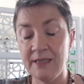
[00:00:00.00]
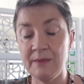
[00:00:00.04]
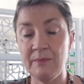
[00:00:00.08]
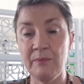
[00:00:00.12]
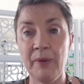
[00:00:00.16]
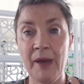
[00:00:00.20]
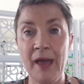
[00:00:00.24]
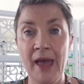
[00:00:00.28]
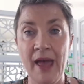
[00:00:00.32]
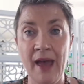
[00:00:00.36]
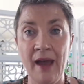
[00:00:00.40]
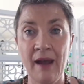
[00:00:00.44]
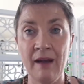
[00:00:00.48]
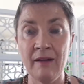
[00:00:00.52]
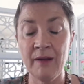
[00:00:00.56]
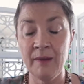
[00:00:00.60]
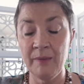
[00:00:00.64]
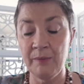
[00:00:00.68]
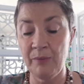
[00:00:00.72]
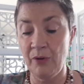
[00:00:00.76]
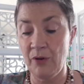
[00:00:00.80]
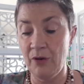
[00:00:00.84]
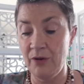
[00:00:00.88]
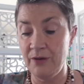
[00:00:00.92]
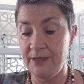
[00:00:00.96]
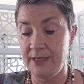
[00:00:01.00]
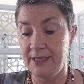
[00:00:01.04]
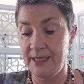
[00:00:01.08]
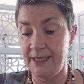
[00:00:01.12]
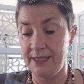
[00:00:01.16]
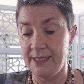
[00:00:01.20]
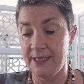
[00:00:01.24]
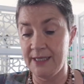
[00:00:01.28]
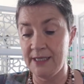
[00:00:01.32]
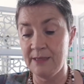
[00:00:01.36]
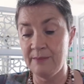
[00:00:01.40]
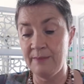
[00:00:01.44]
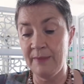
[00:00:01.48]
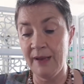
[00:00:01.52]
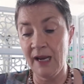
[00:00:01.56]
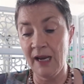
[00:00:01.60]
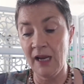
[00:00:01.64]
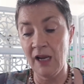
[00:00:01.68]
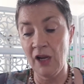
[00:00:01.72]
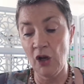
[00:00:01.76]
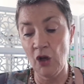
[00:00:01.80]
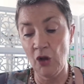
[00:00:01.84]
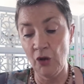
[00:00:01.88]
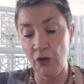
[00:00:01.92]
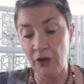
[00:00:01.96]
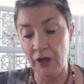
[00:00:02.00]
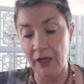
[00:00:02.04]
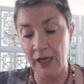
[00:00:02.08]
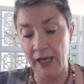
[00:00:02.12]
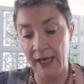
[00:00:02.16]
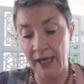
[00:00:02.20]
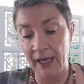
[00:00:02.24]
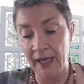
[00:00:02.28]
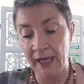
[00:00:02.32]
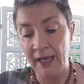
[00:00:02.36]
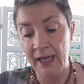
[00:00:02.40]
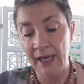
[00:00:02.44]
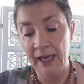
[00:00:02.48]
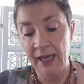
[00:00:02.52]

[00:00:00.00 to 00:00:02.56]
empowering processes, melaleuca